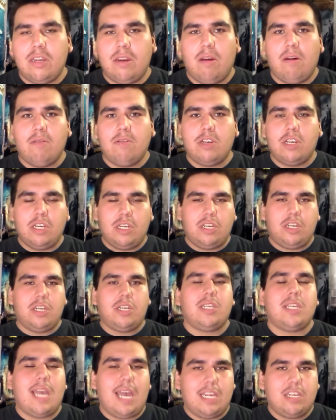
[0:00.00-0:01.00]
You know, she
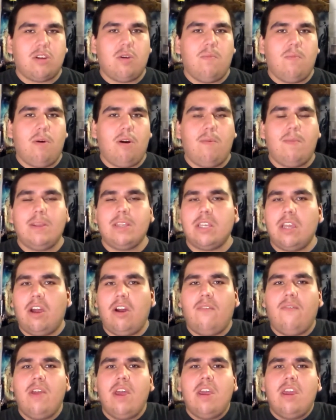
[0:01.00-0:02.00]
just has her moments
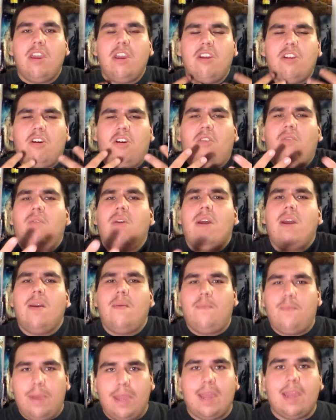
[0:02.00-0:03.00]
of, you know,
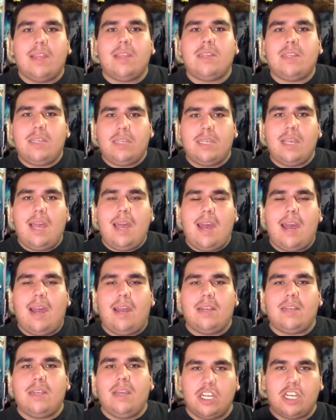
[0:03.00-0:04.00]
being sad.